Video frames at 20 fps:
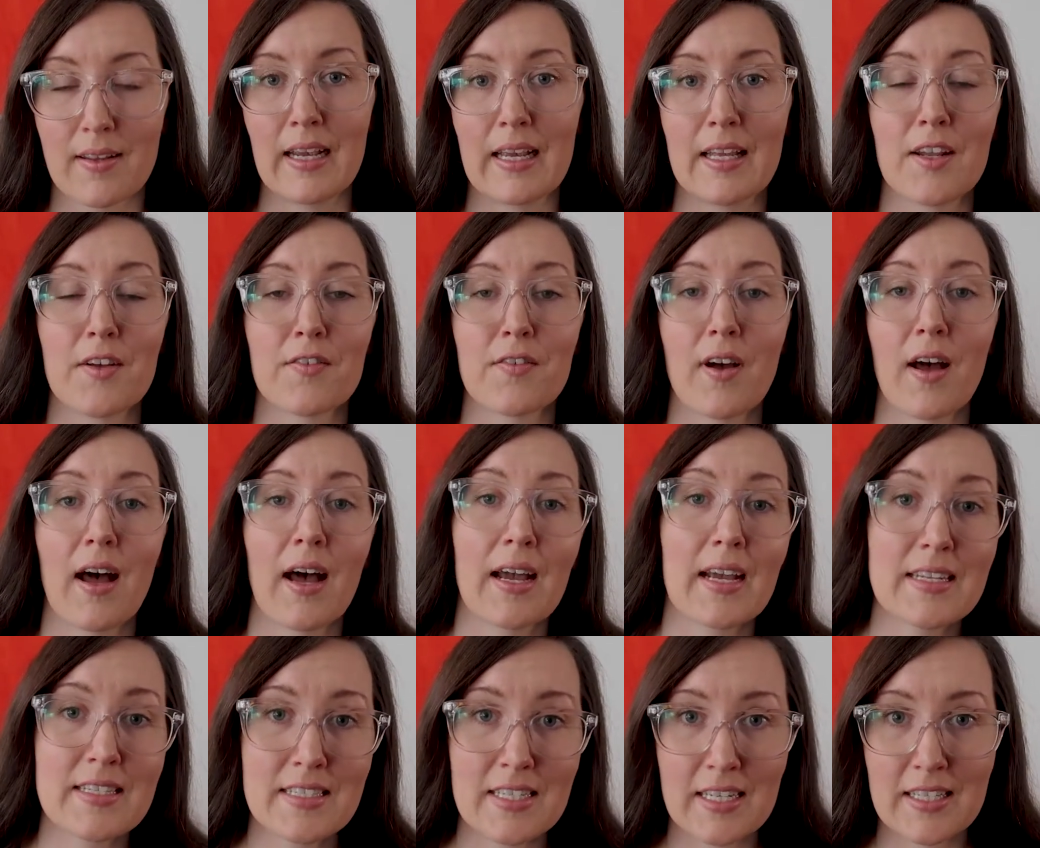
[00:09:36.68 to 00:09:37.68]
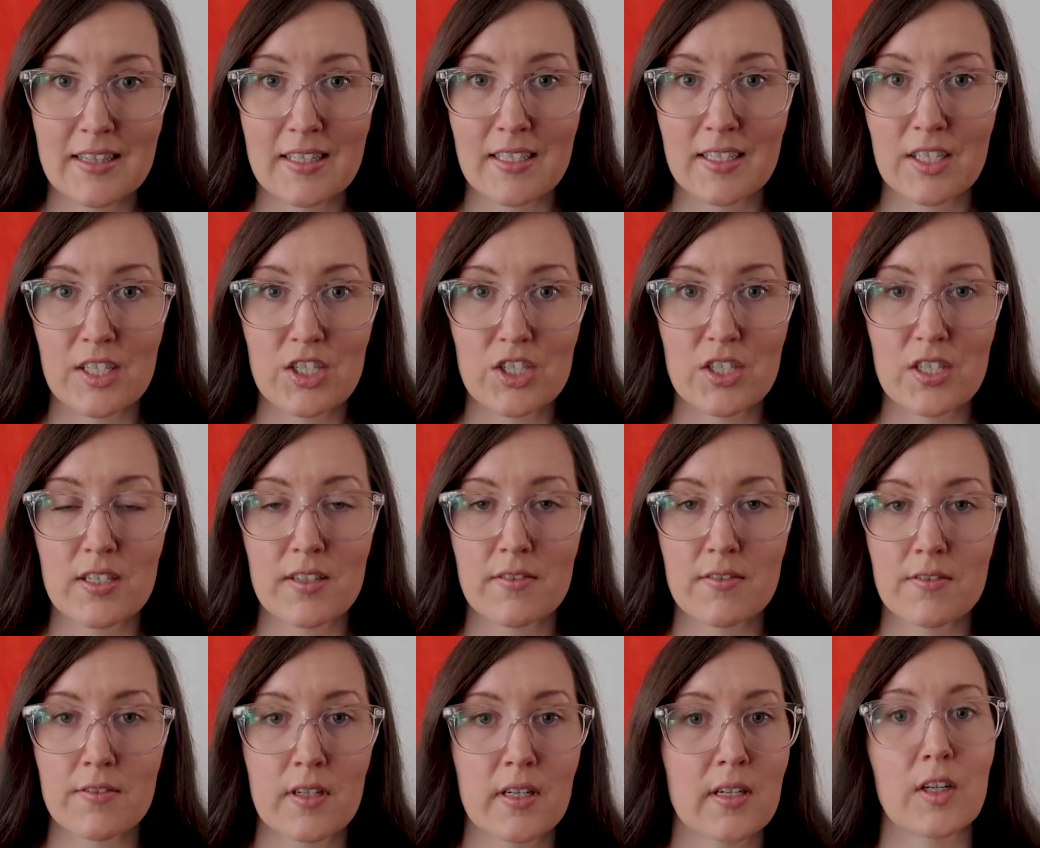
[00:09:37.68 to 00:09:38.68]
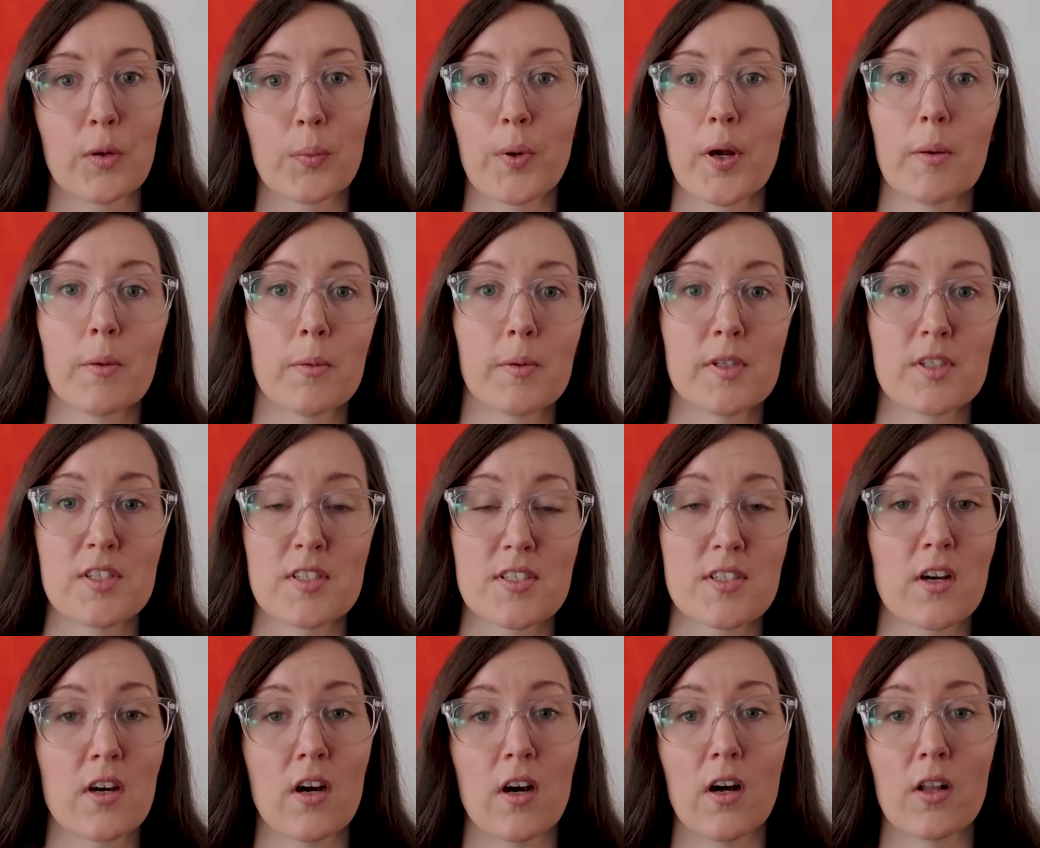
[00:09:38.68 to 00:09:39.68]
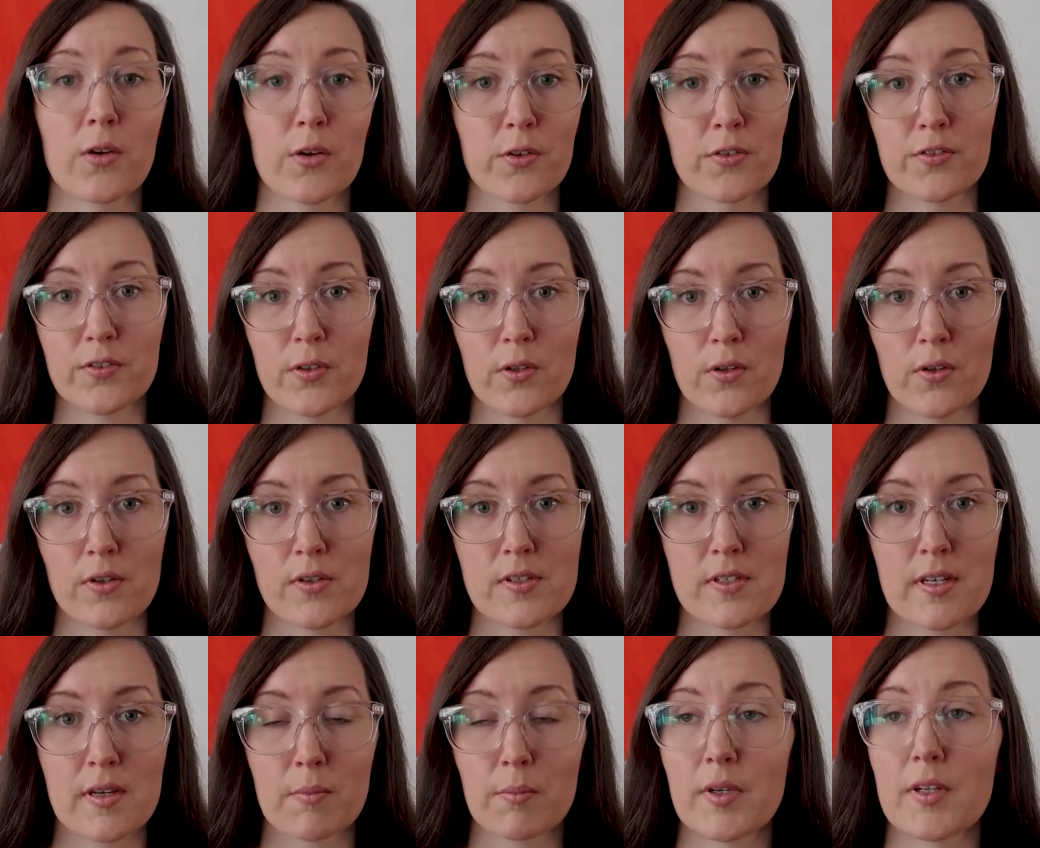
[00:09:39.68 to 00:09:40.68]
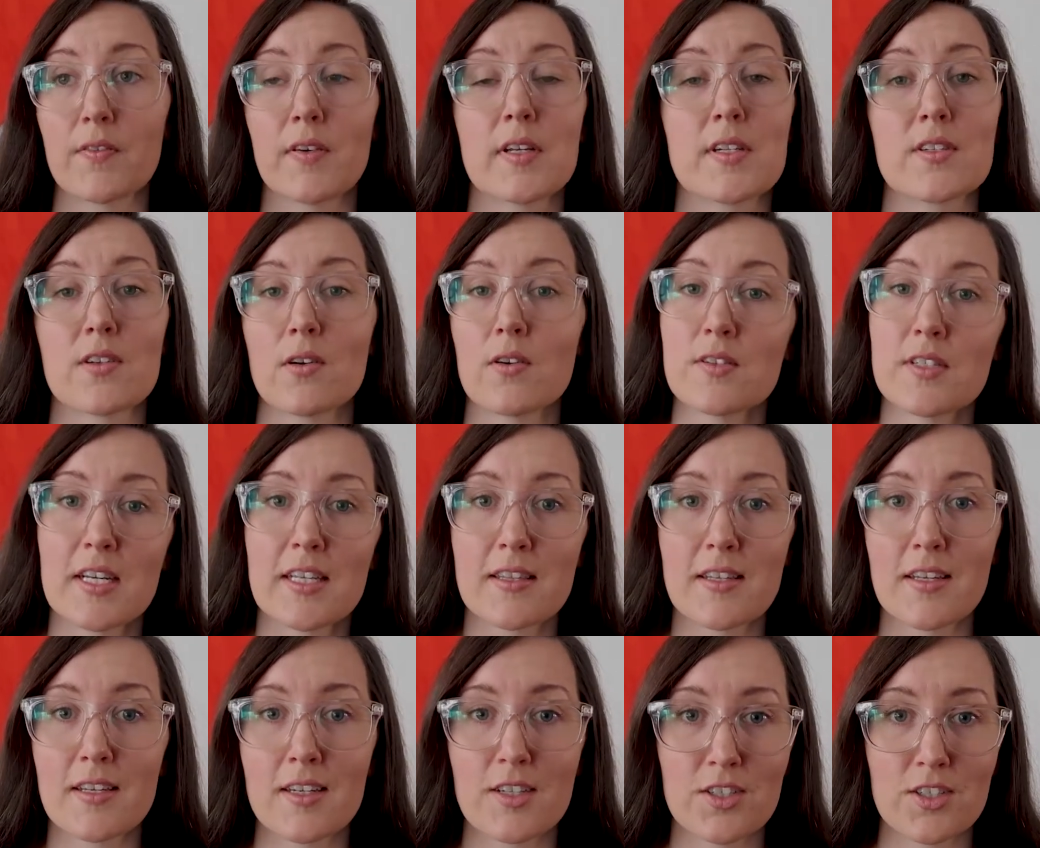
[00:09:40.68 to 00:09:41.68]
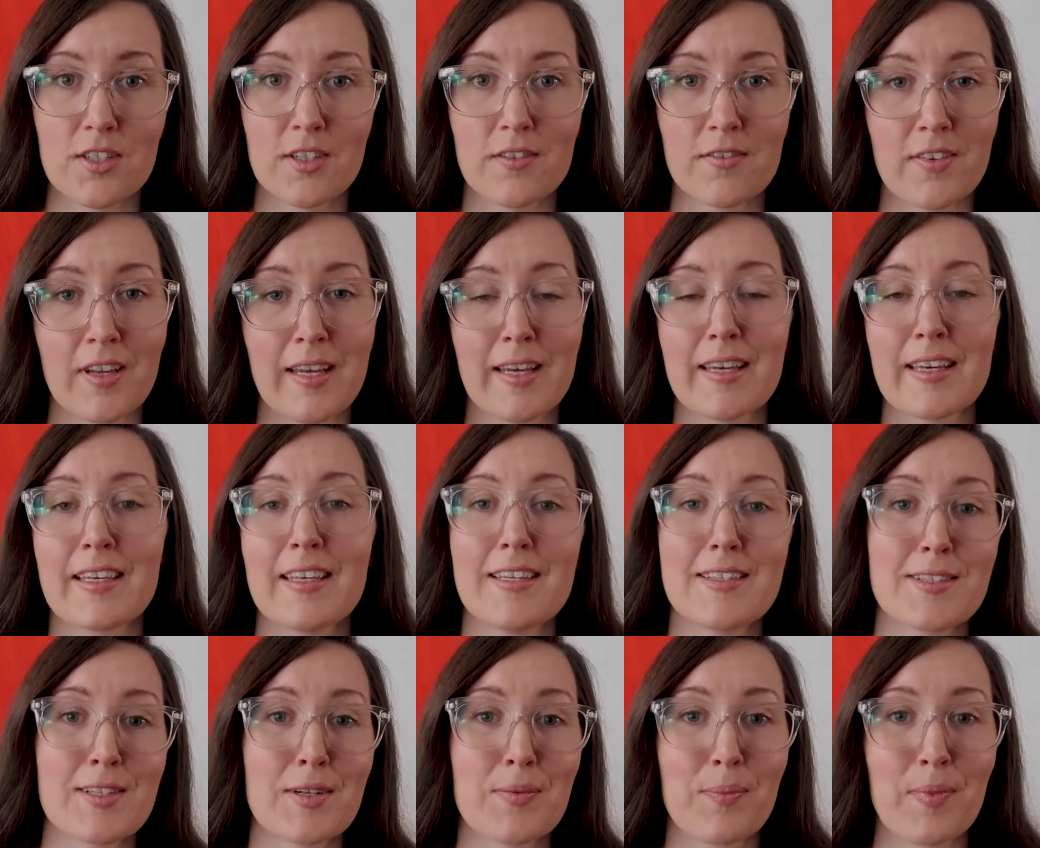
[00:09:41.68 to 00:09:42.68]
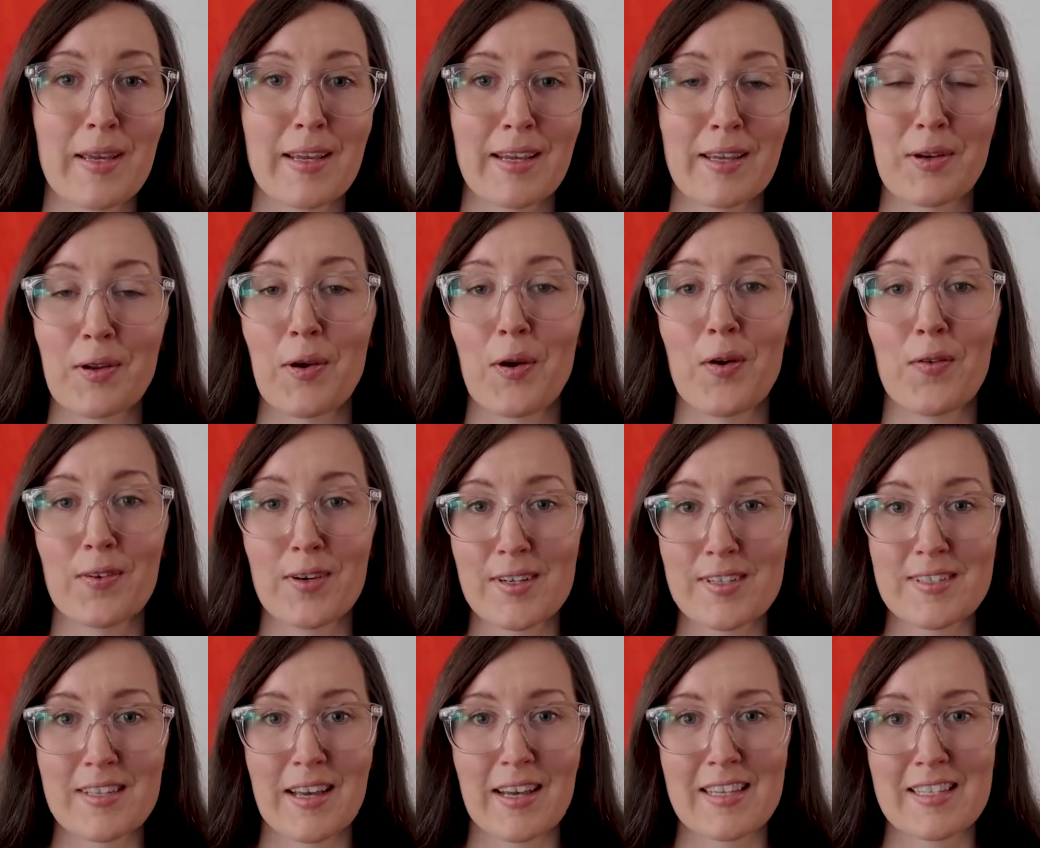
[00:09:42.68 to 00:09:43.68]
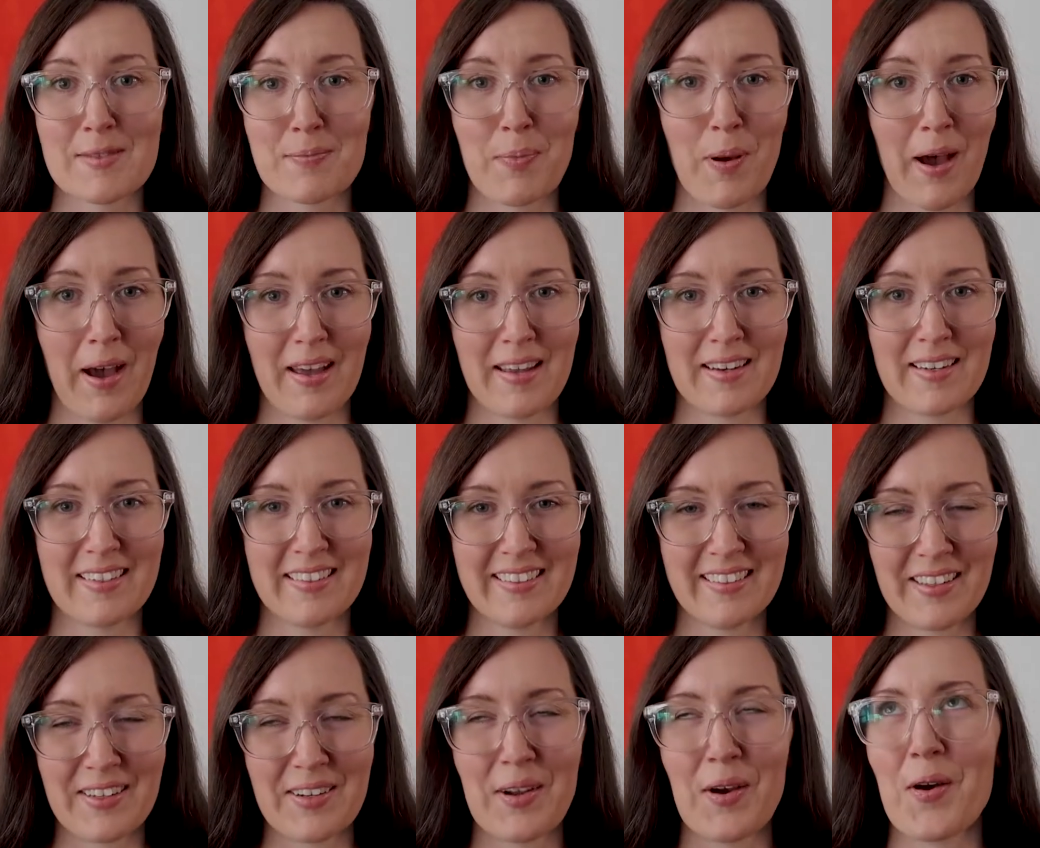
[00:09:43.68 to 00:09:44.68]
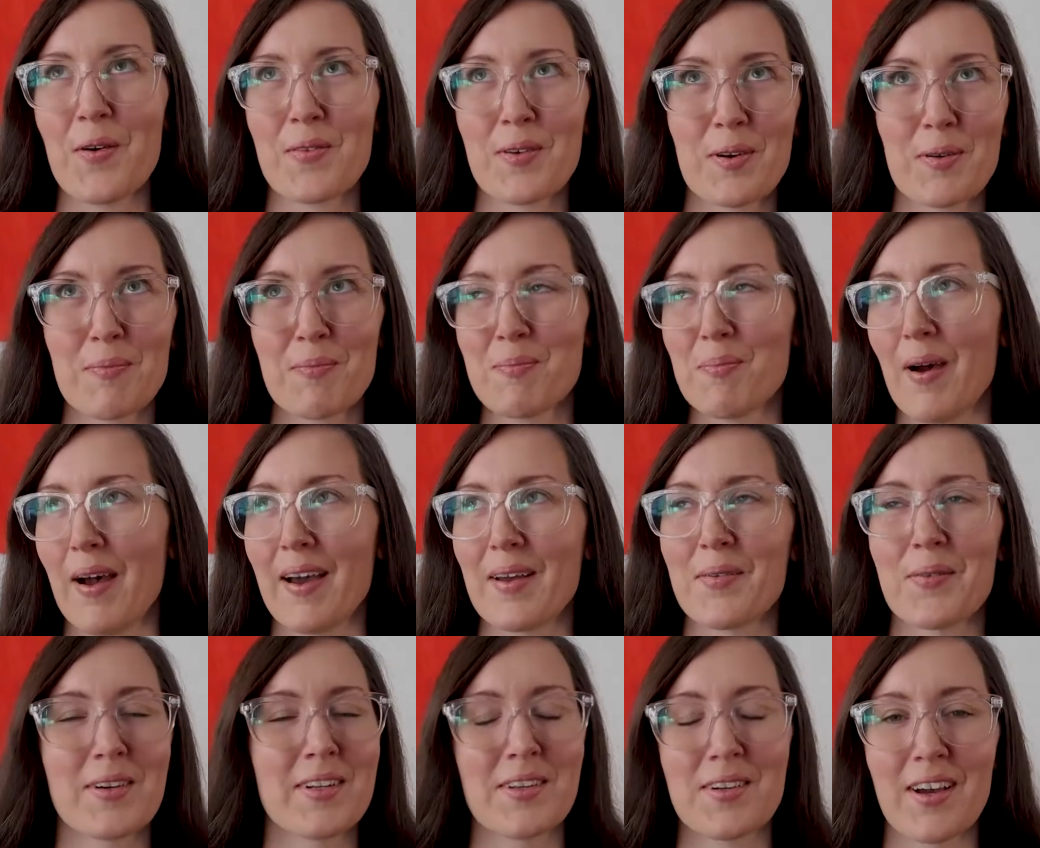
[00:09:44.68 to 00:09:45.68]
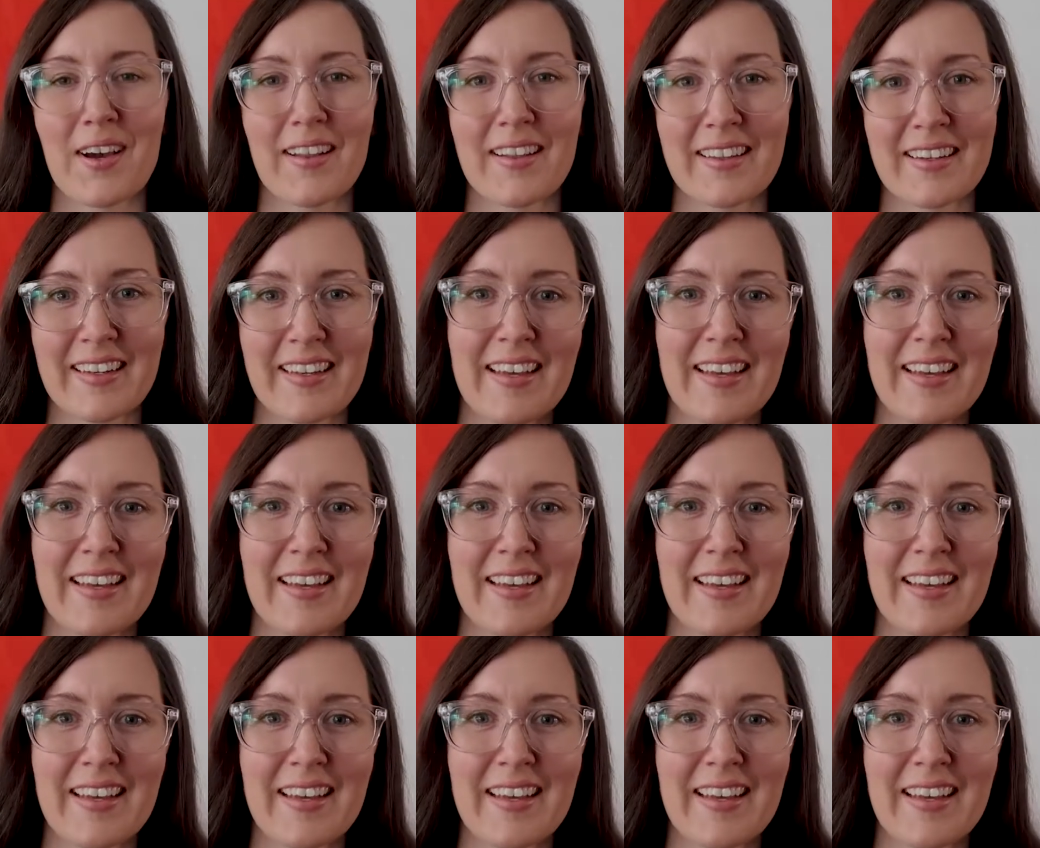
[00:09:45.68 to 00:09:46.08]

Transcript: And if I take the initiative, he'll probably just call or fold. But if I don't take the initiative, he's going to make an oversized pot, what do you call it?